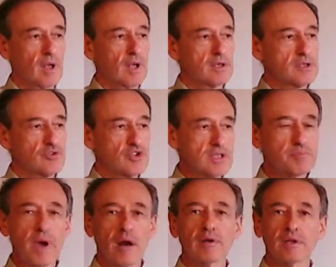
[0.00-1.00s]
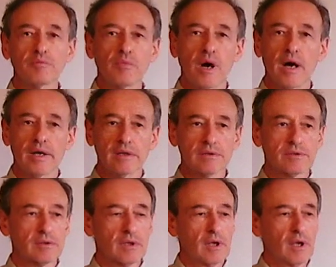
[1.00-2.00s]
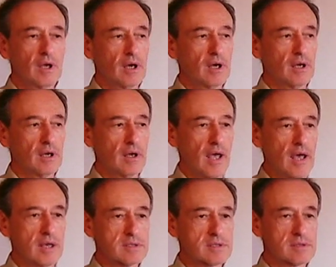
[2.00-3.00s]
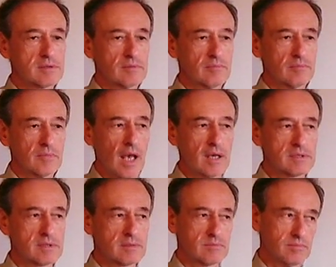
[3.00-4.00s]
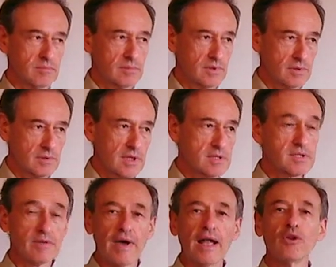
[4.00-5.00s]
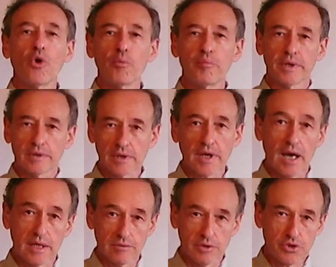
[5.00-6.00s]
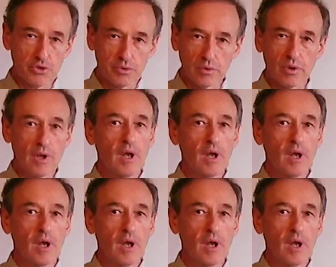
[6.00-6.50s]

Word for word: So just bear it in mind uh, as as this development kind of a tool,